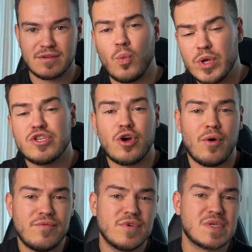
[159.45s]
which
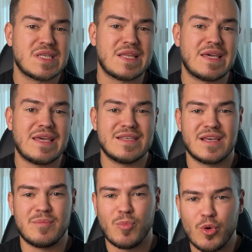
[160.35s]
obviously is
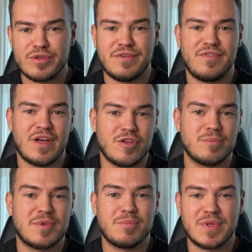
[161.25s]
a more developed